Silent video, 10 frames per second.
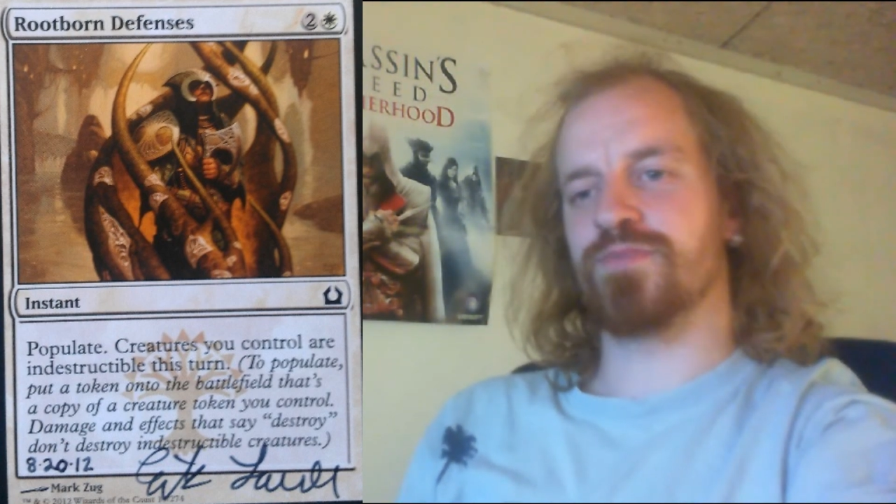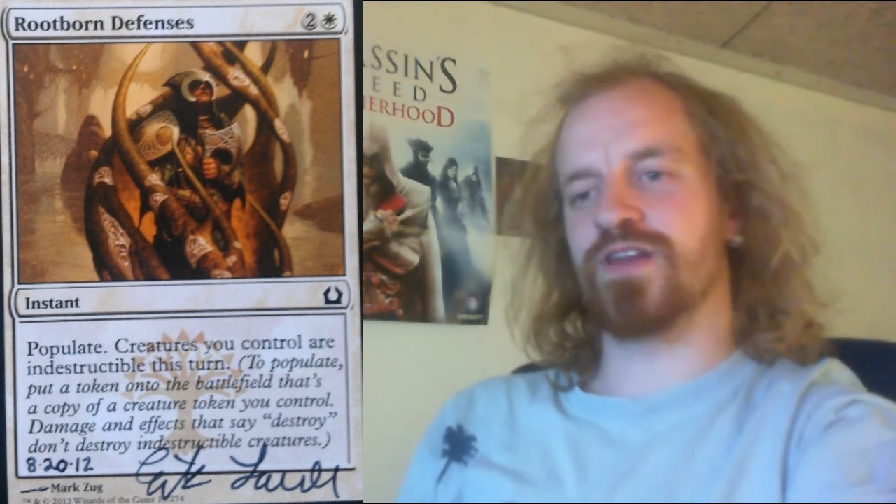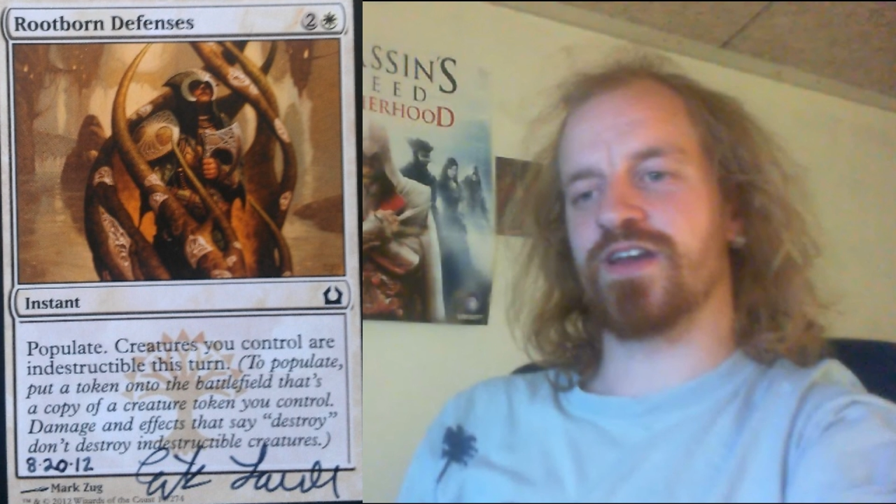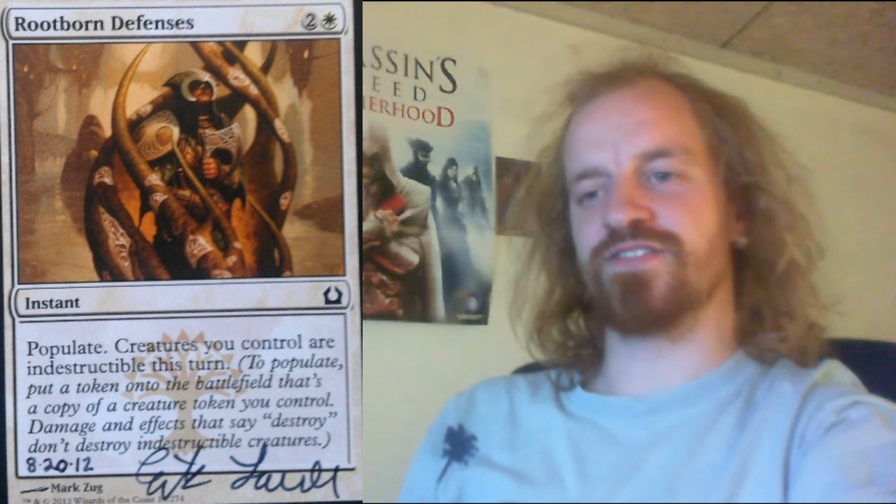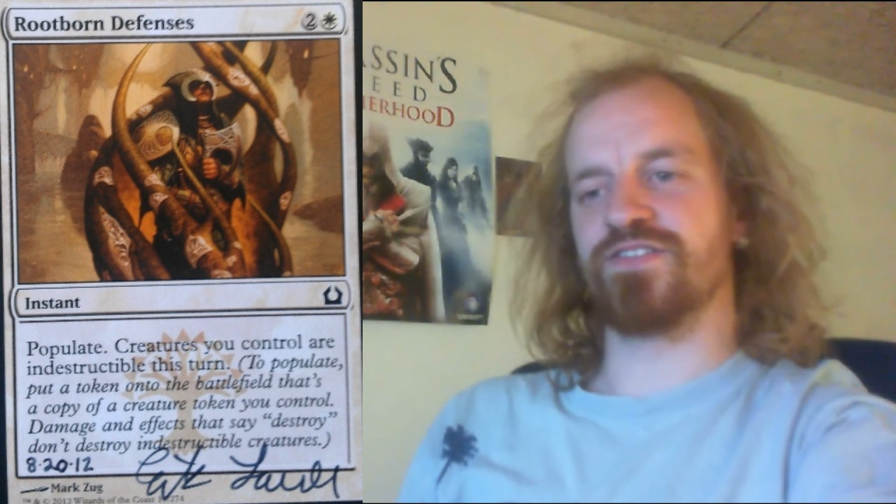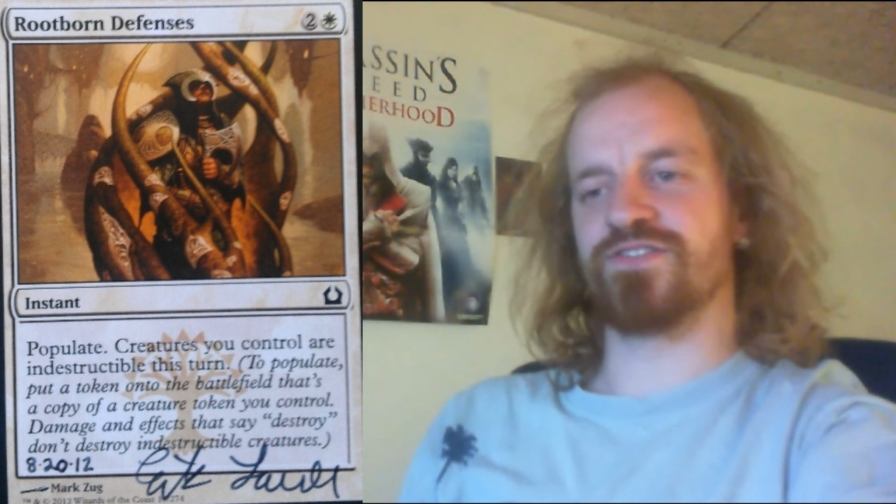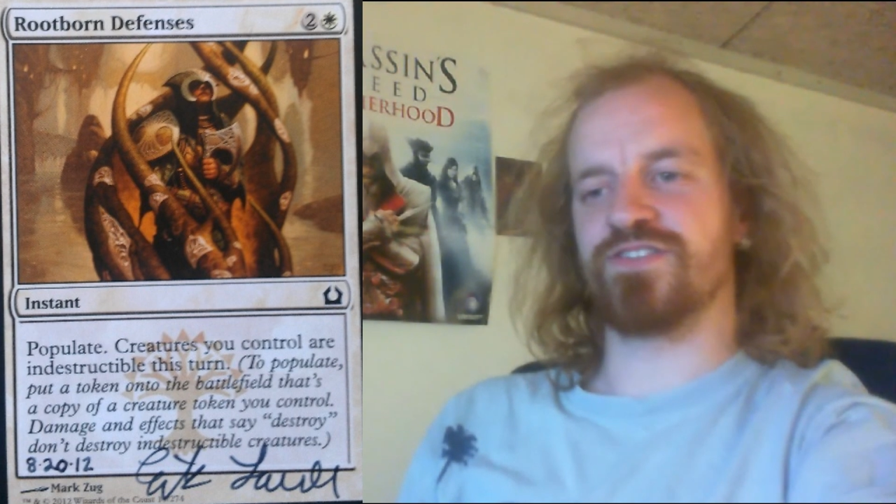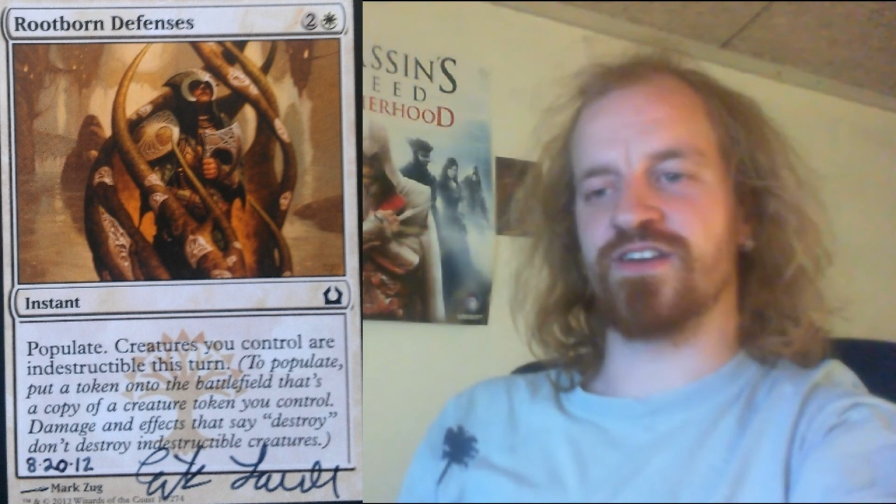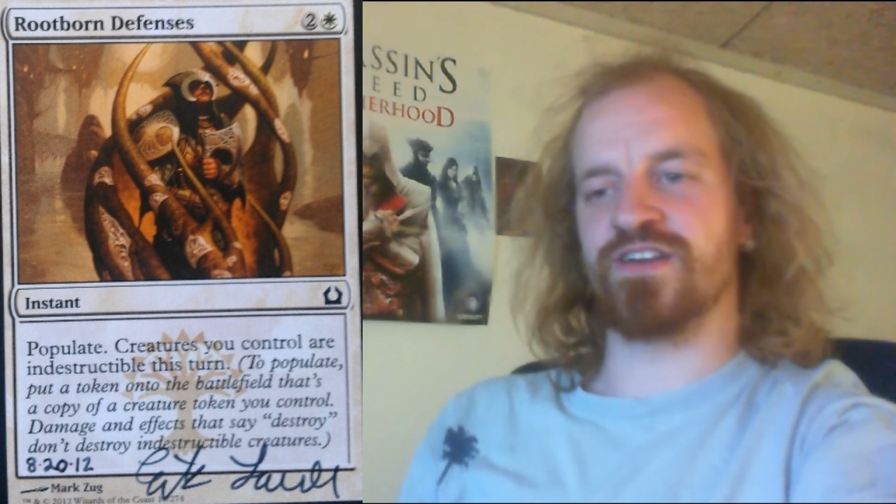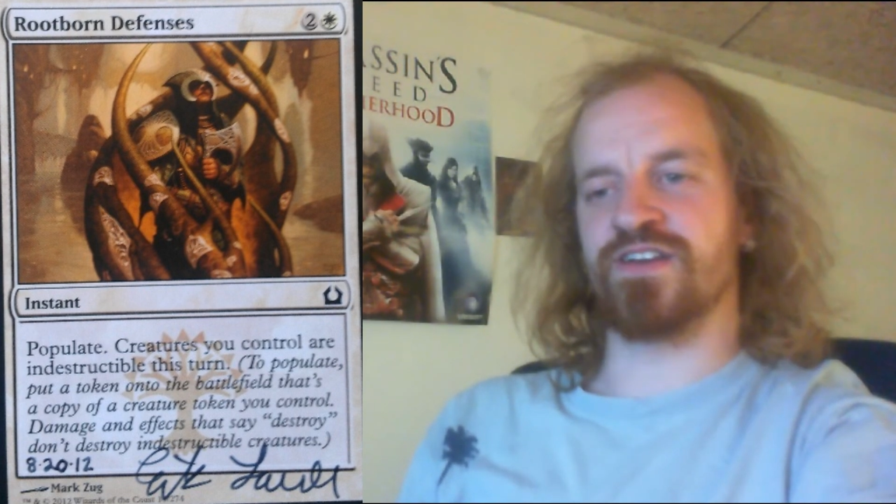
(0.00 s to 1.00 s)
but I guess it's
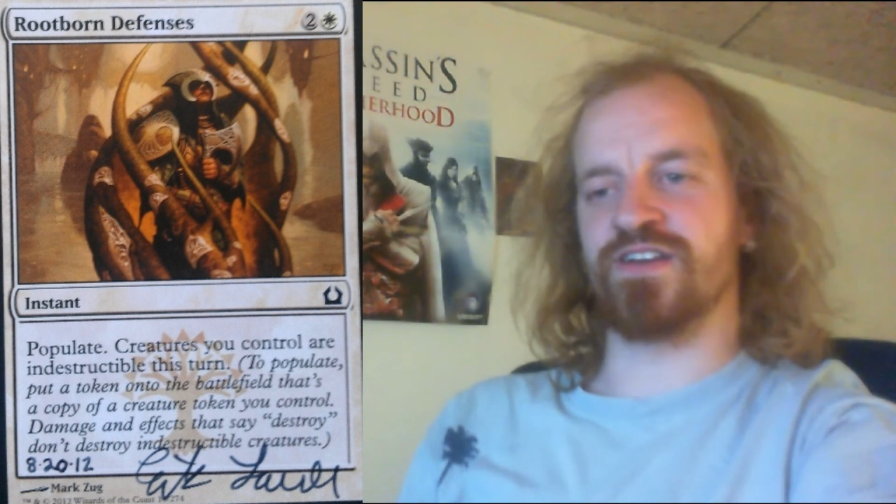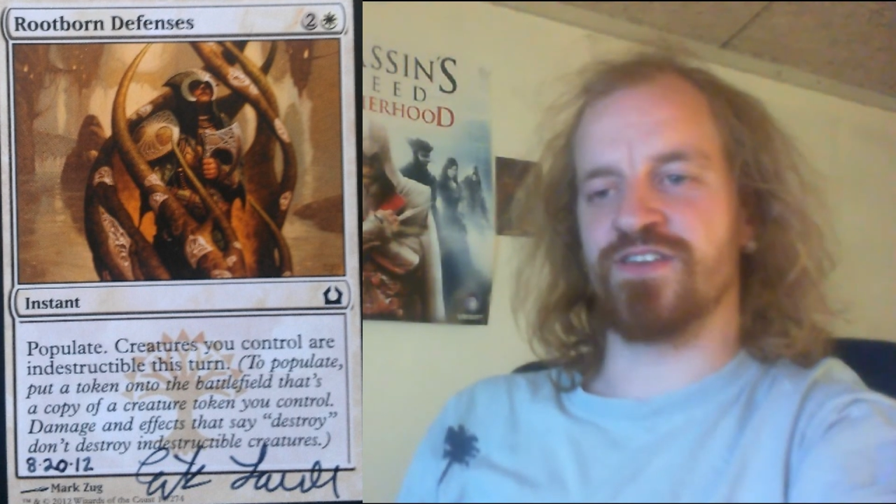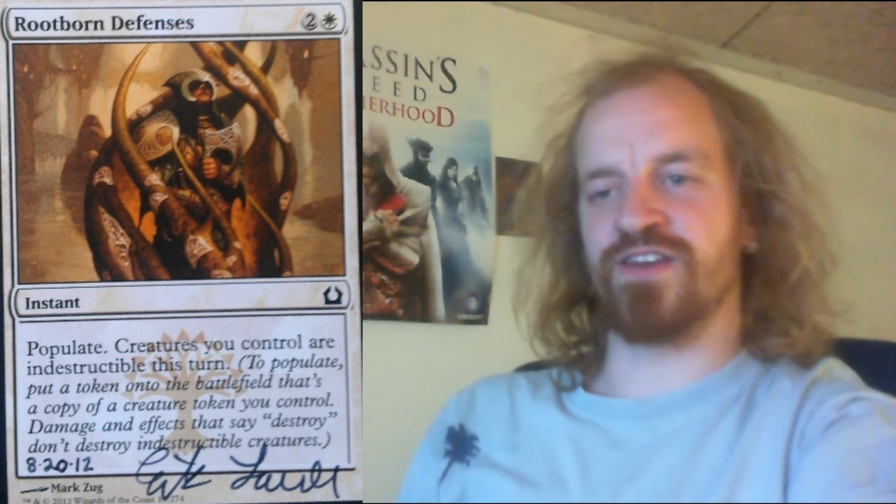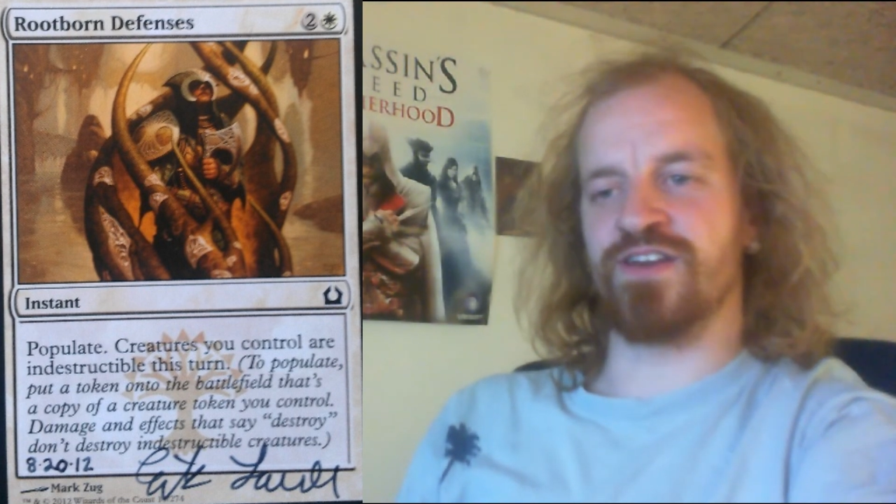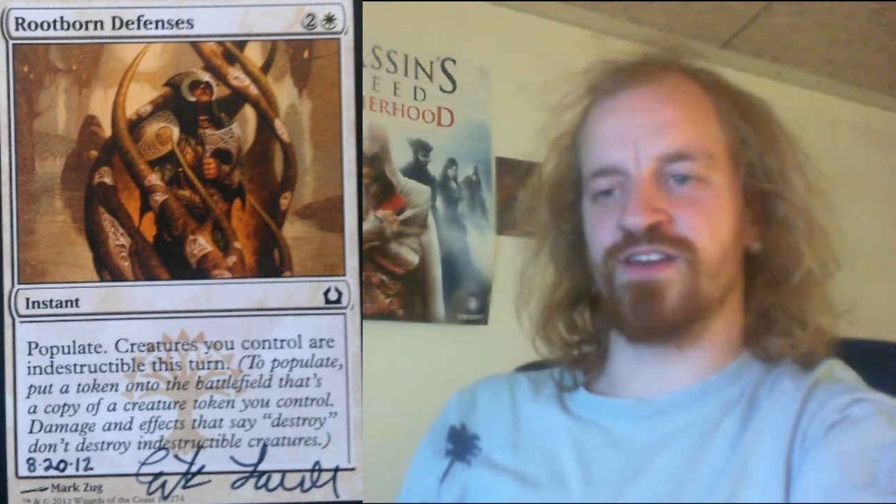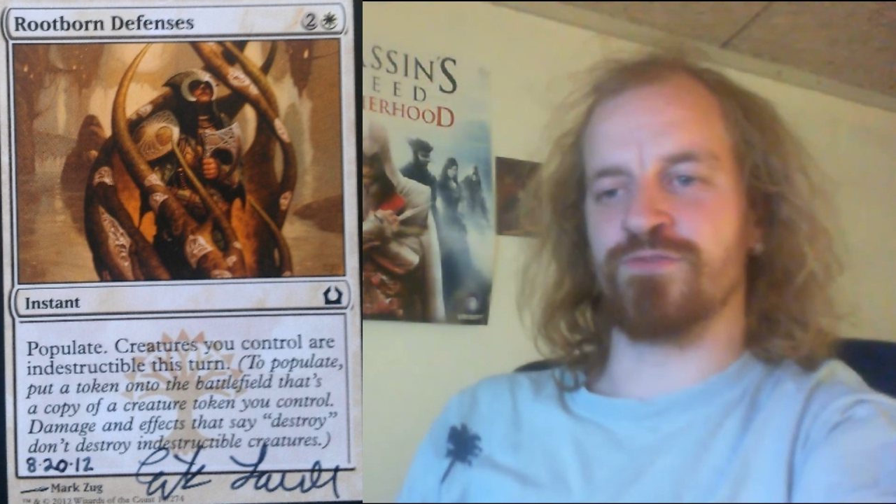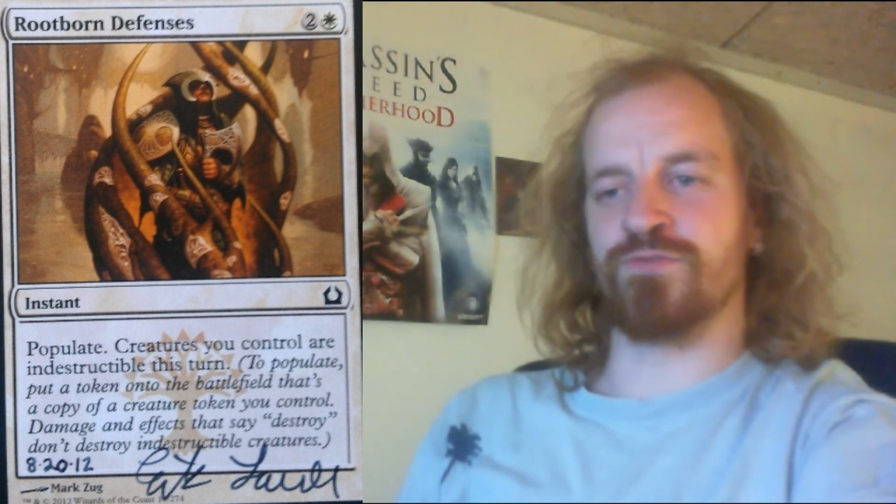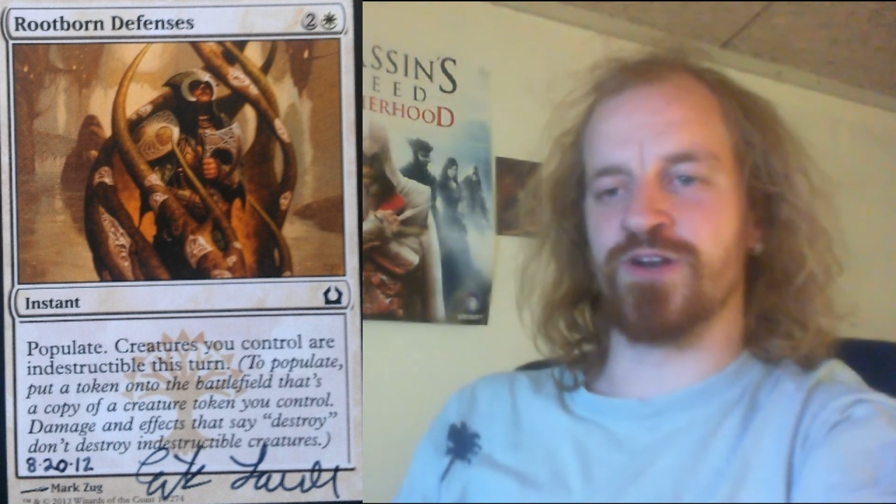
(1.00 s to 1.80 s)
a